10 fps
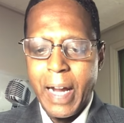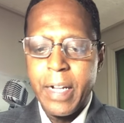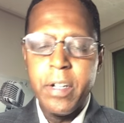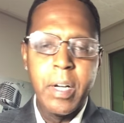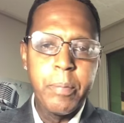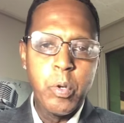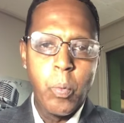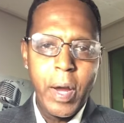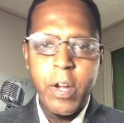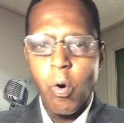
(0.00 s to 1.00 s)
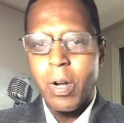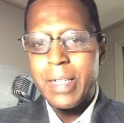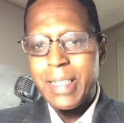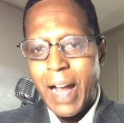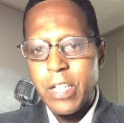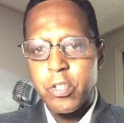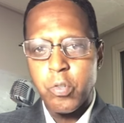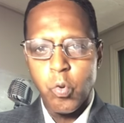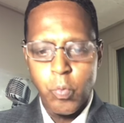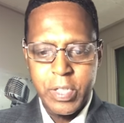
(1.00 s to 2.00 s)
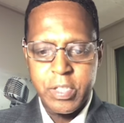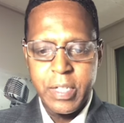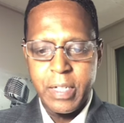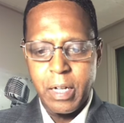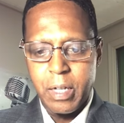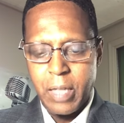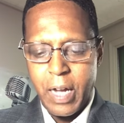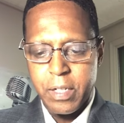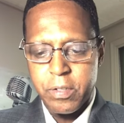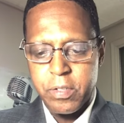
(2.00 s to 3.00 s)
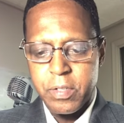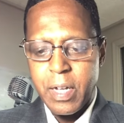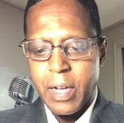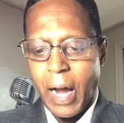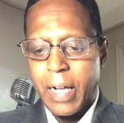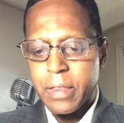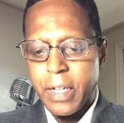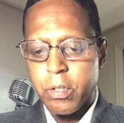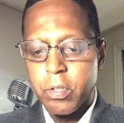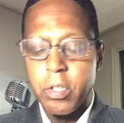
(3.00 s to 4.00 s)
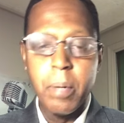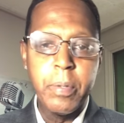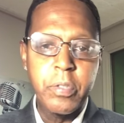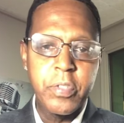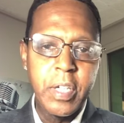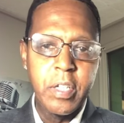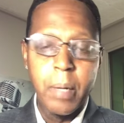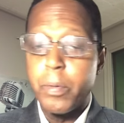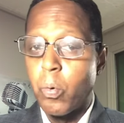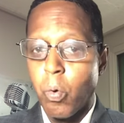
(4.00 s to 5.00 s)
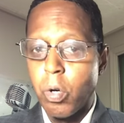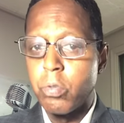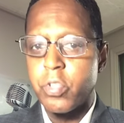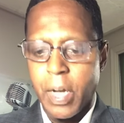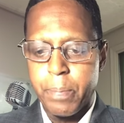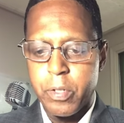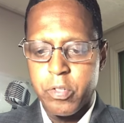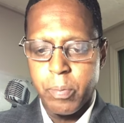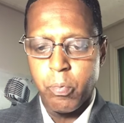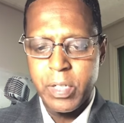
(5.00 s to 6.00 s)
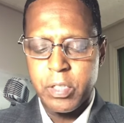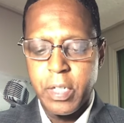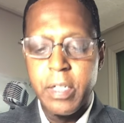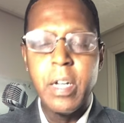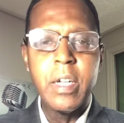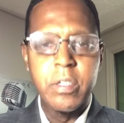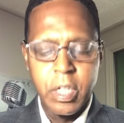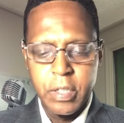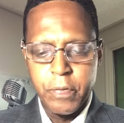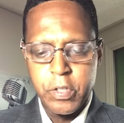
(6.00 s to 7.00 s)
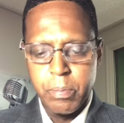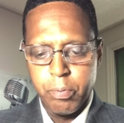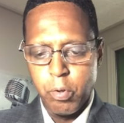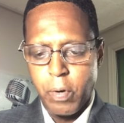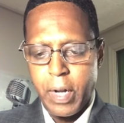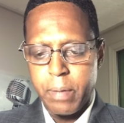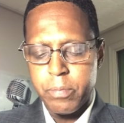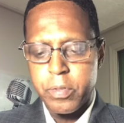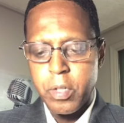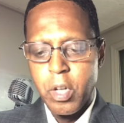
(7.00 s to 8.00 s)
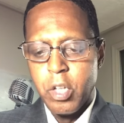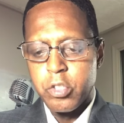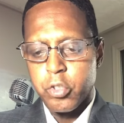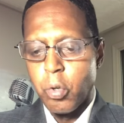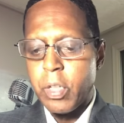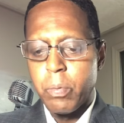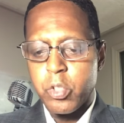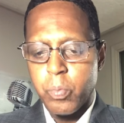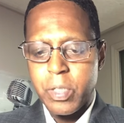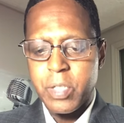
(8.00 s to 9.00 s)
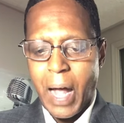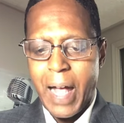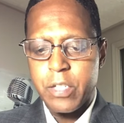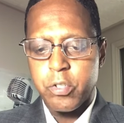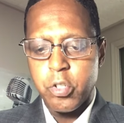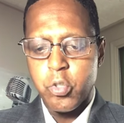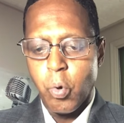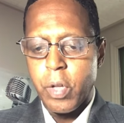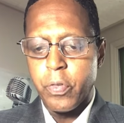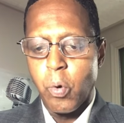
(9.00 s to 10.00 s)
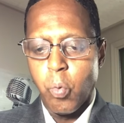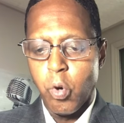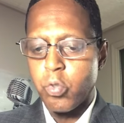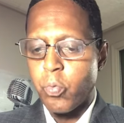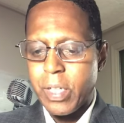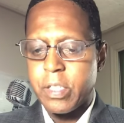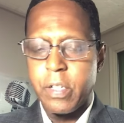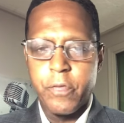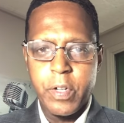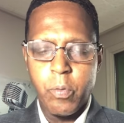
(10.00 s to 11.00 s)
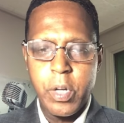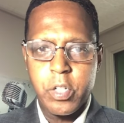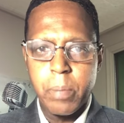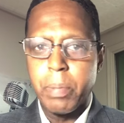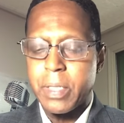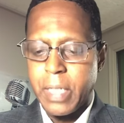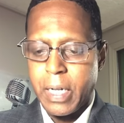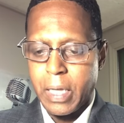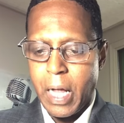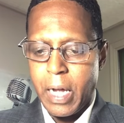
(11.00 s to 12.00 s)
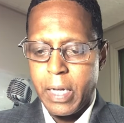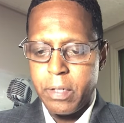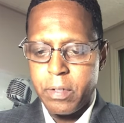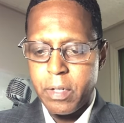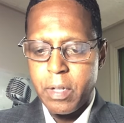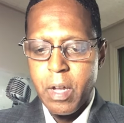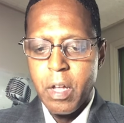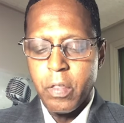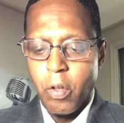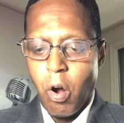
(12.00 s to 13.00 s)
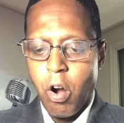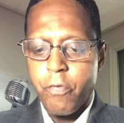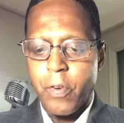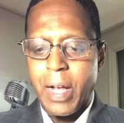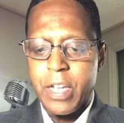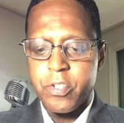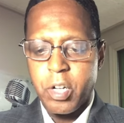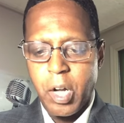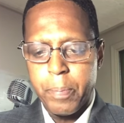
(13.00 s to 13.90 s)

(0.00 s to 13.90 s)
NWA, or National Wrestling Alliance, and later WCW World Championship Wrestling television programs. Solie was once asked to join the World Wrestling Federation but declined the offer as the